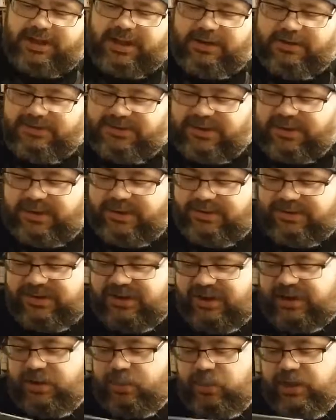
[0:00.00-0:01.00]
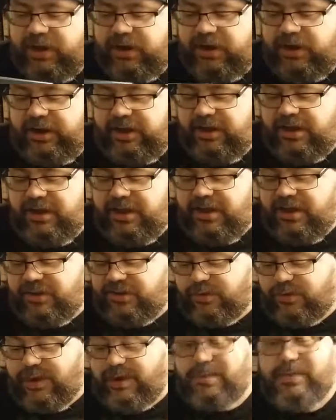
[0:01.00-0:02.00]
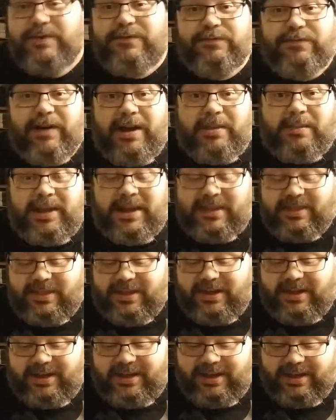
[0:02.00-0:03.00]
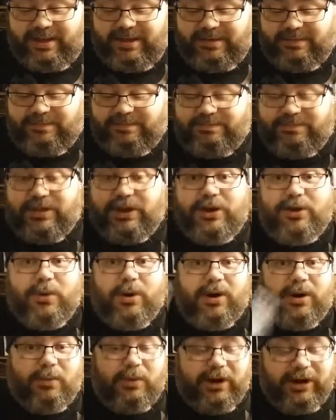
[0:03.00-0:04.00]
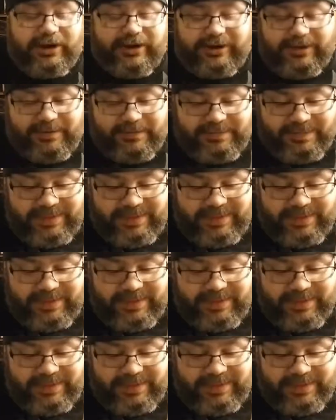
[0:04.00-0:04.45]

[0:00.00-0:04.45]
I always thought that was kind of weird. So I'll be framing the new artwork.